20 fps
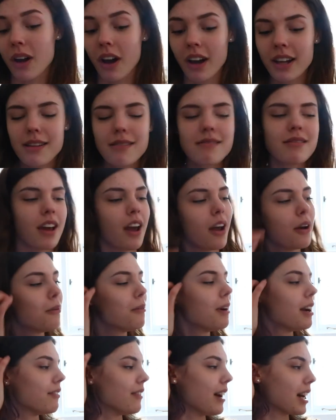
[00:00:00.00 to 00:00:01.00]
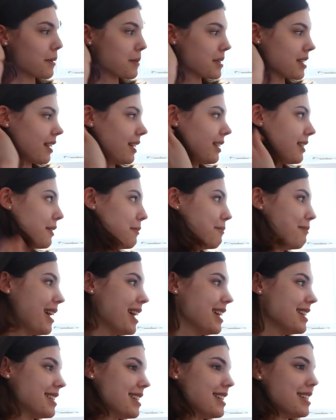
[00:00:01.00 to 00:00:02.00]
I don't know if Adam has like
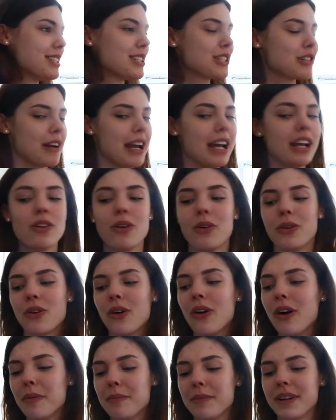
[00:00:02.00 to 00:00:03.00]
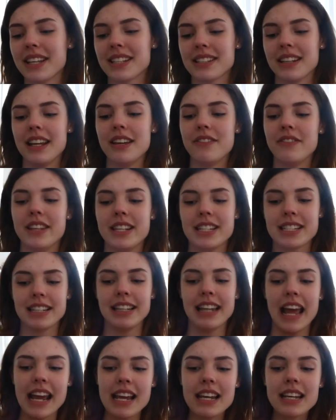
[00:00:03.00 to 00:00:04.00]
made his train or not, because like if he's
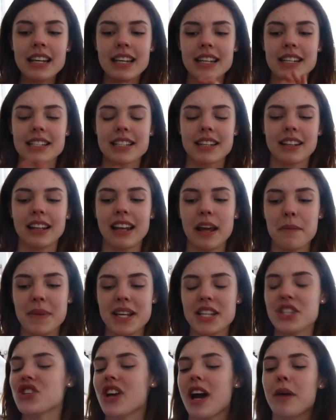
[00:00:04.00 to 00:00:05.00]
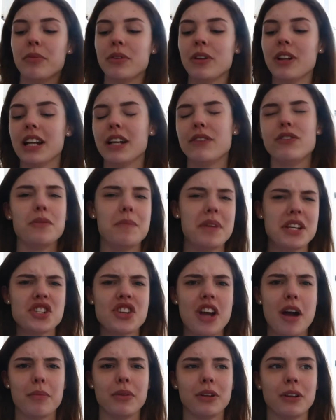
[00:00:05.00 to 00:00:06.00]
late, he's gonna like miss chapel, and if you miss
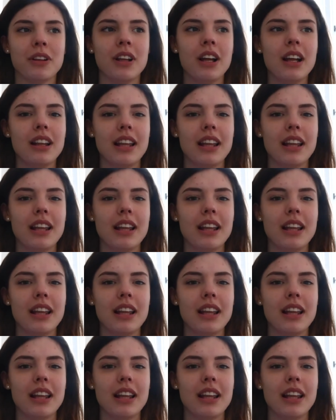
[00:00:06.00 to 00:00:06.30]
chapel,